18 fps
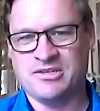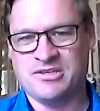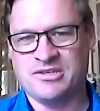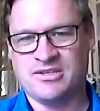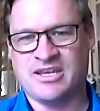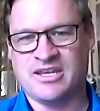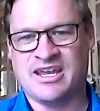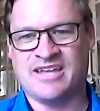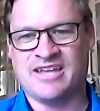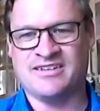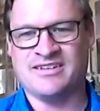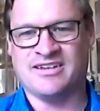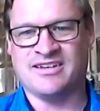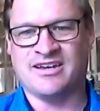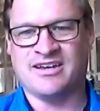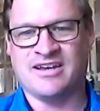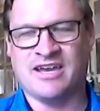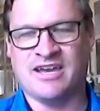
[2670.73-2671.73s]
And
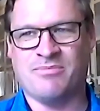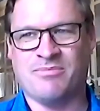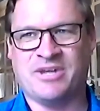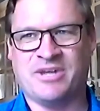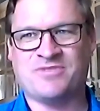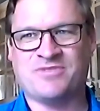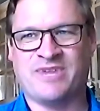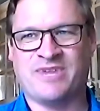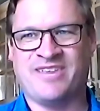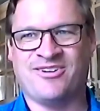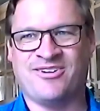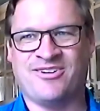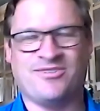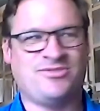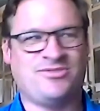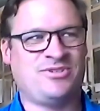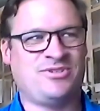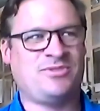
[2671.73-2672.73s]
I'd much rather
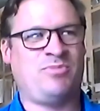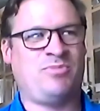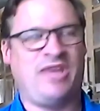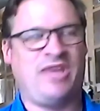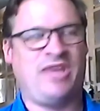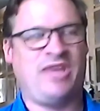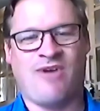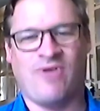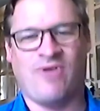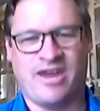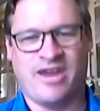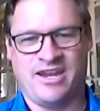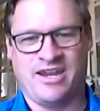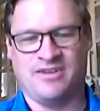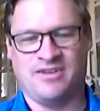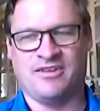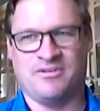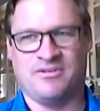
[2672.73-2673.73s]
just be outright
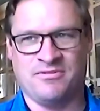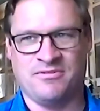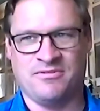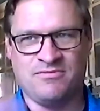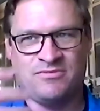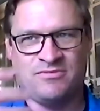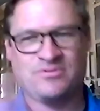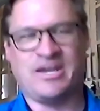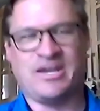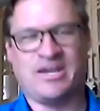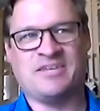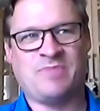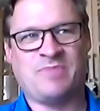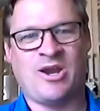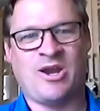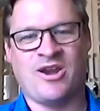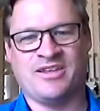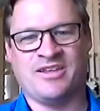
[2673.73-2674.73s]
and
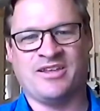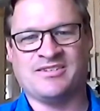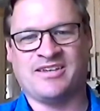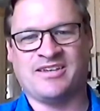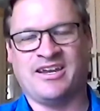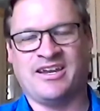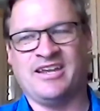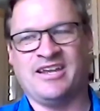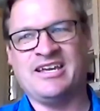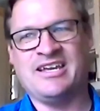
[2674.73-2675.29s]
transparent and say,